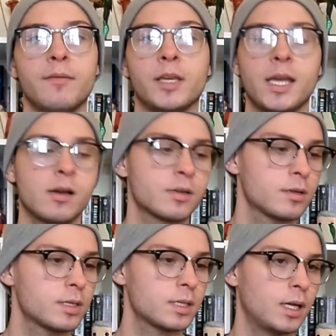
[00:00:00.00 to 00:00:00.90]

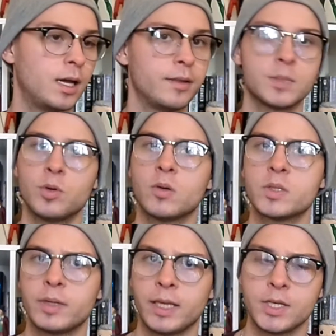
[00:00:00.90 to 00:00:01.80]
characters, this book was
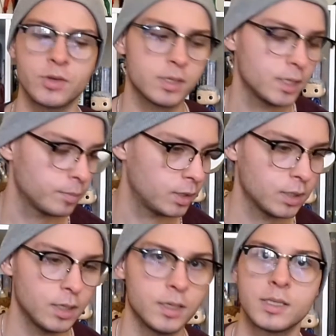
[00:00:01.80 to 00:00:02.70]
really interesting
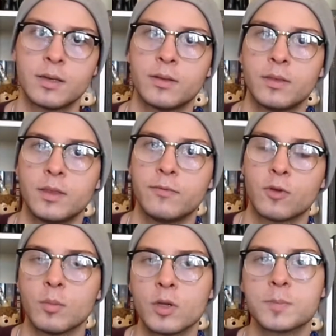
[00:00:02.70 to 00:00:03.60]
because,
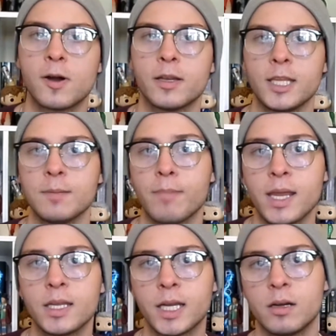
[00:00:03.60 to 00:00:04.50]
for the most part, the
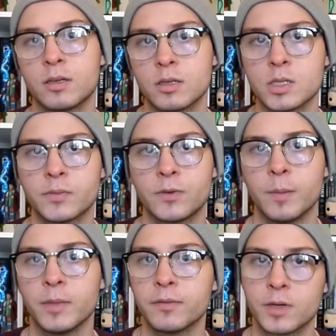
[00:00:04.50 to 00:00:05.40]
main characters
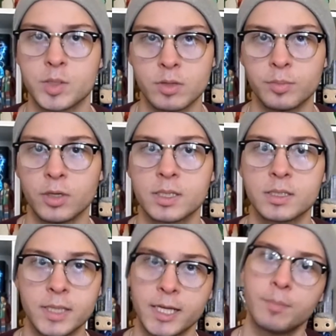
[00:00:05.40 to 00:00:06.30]
from the first three books
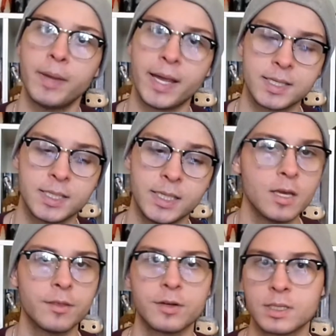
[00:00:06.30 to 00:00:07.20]
take a back seat.
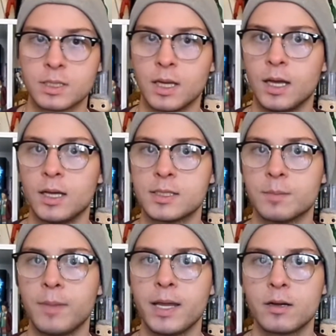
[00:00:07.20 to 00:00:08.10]
There's
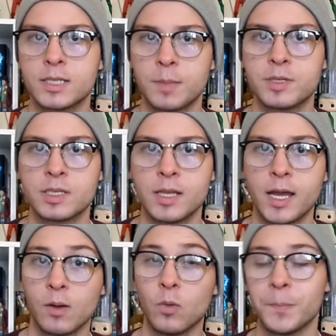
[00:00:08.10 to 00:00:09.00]
some minor exceptions to that and one